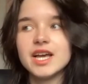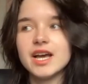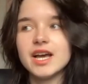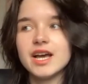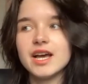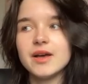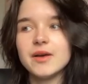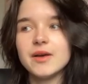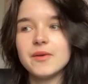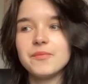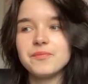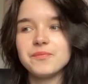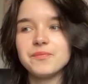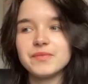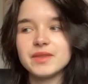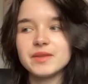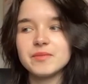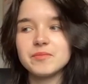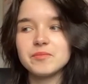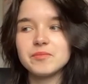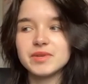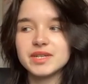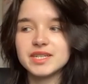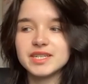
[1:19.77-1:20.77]

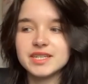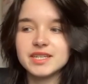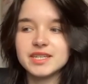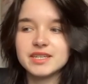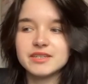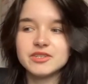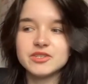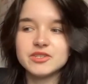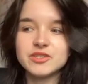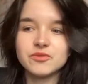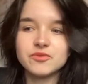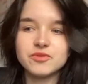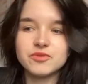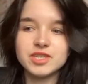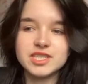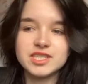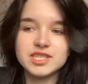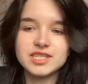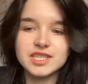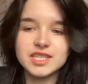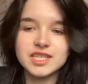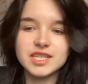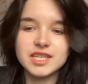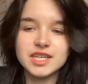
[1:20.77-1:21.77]
But there is
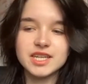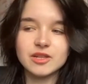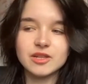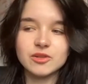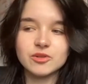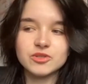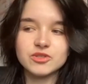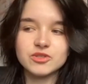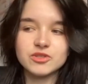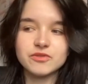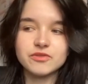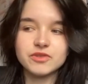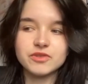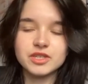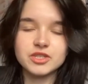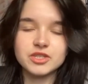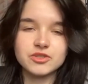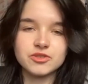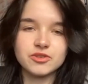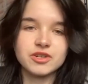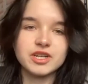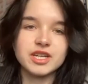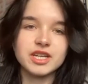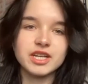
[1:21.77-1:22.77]
obviously a lot of
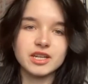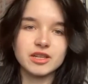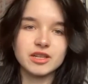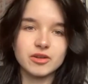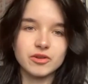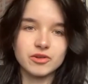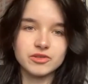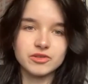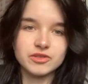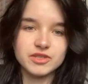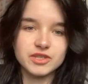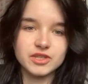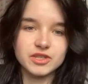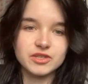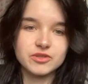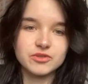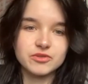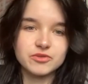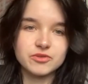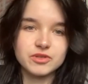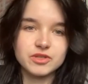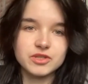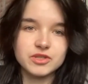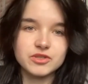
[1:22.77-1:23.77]
historical context
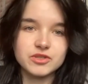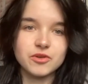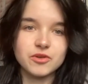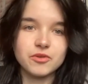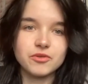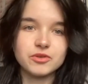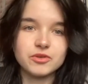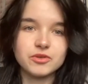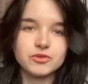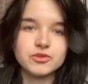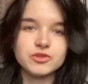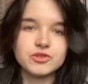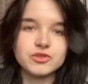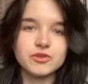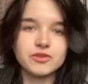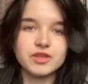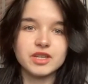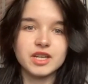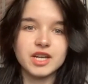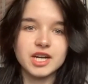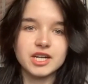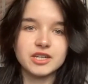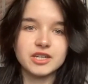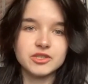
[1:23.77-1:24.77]
to it. So the roots of the
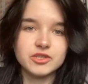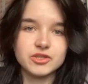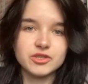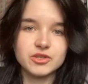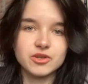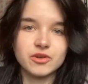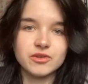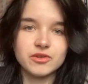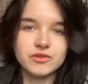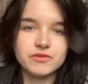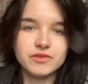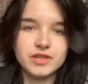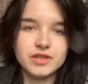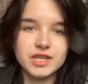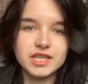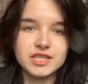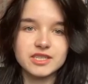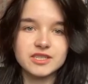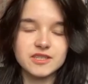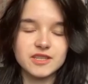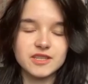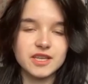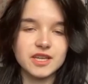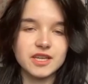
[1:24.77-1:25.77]
current
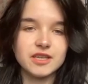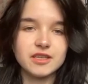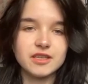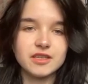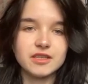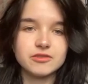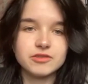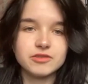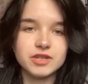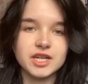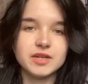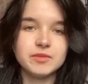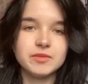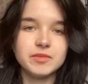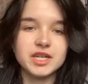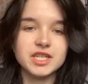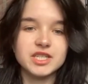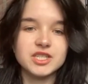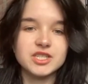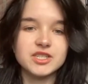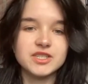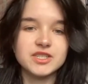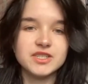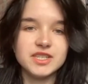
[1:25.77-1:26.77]
conflicts, they run
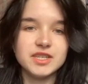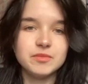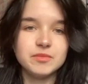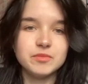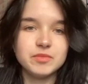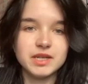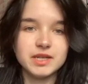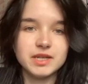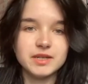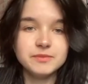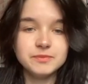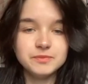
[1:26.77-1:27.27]
much deeper,